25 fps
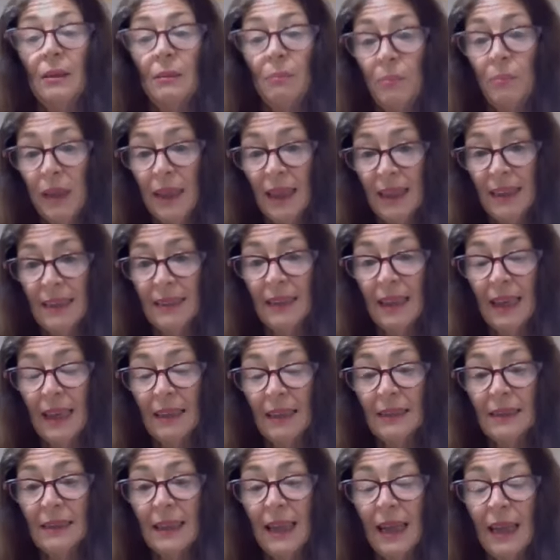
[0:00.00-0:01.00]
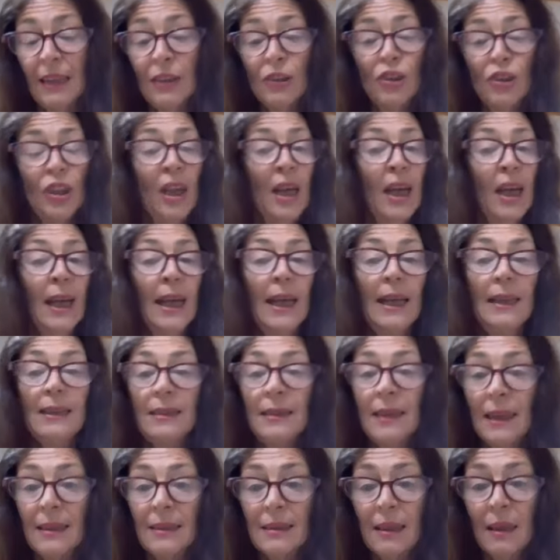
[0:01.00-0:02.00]
please get in touch. It
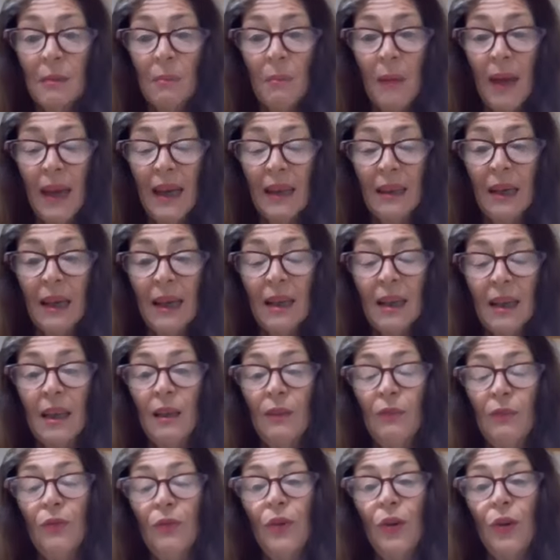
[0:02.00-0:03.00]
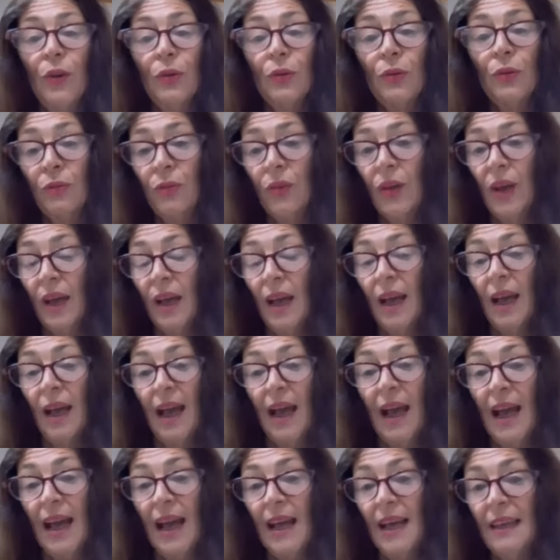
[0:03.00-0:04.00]
doesn't matter if you've
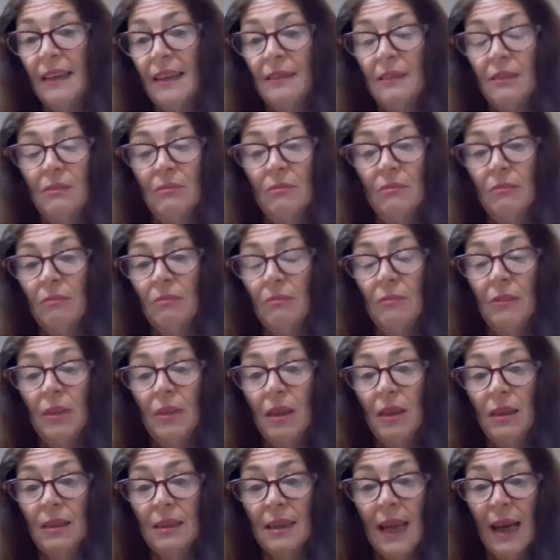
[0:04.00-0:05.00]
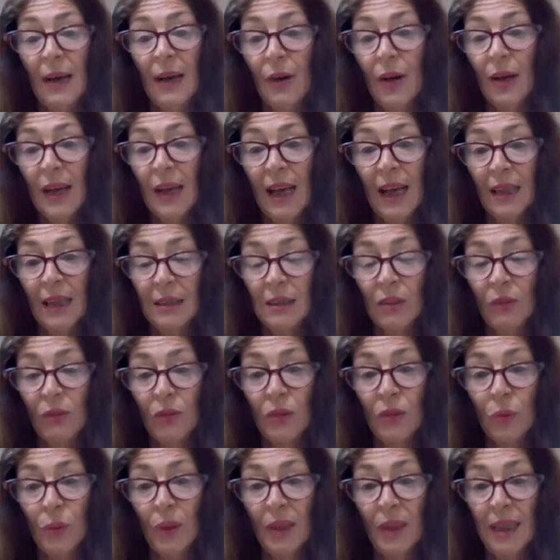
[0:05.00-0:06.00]
had your tarot cards for
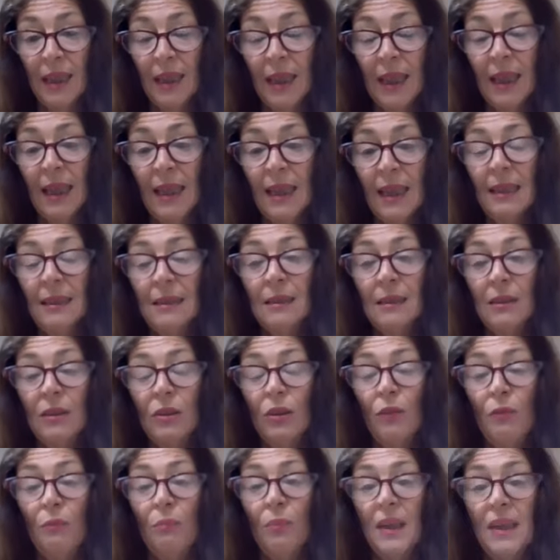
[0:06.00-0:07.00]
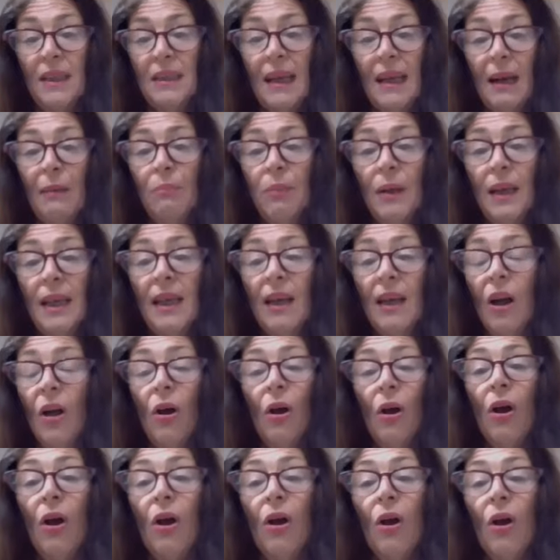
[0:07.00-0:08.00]
20 years and you've been dabbling,
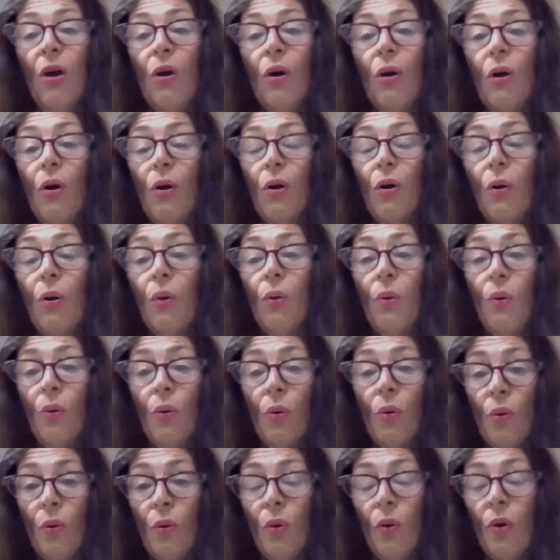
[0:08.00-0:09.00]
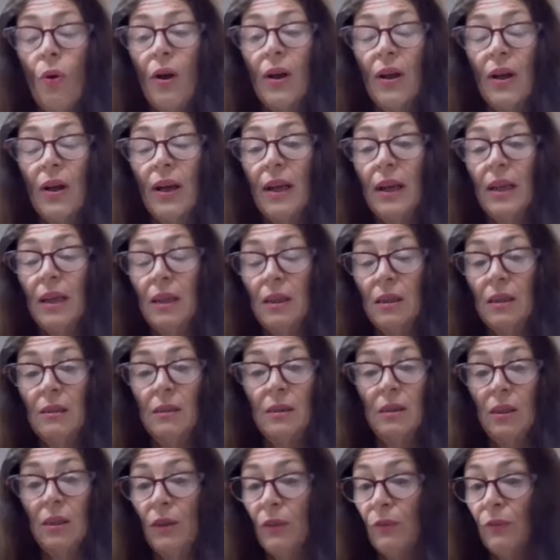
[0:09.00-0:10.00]
or
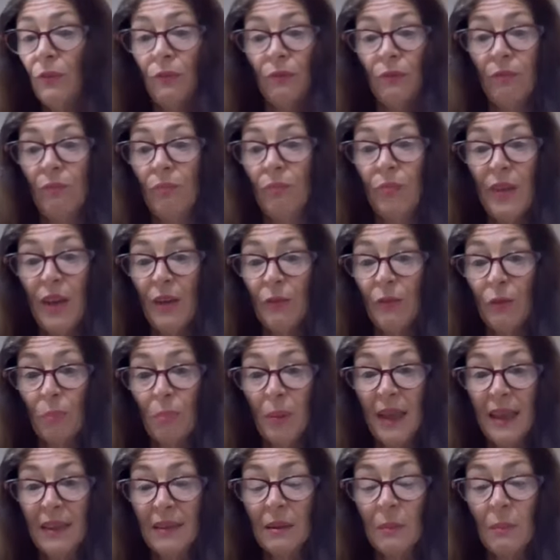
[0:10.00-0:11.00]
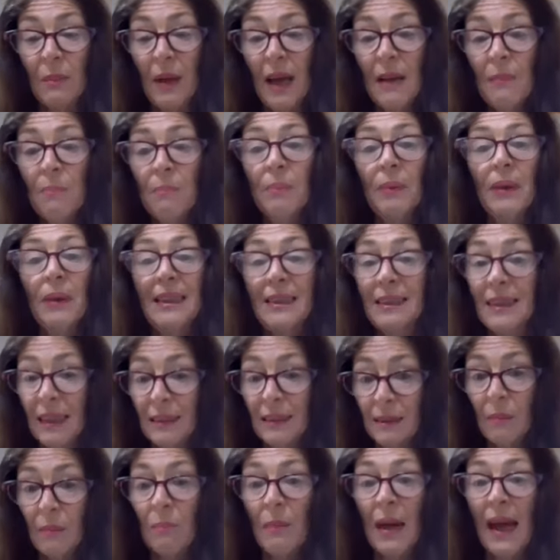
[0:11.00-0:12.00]
you've never picked them up. It
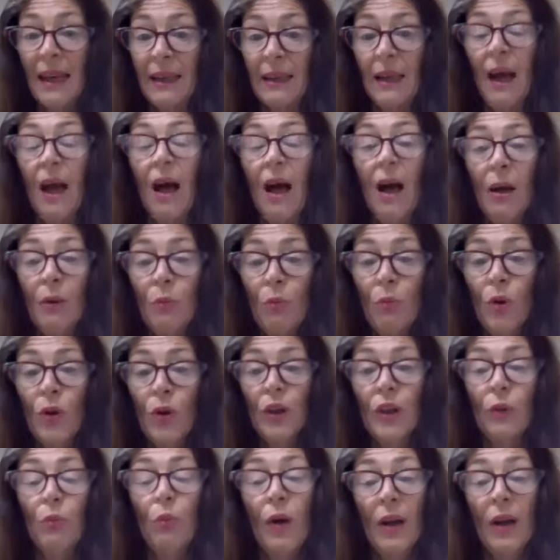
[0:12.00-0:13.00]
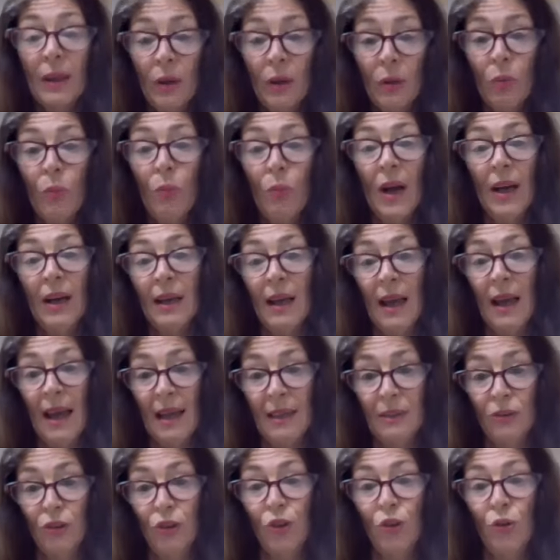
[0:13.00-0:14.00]
doesn't matter. I work one-on-one
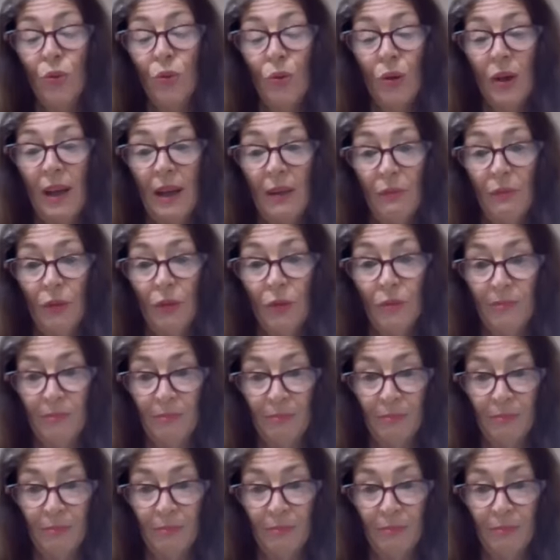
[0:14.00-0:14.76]
at your level.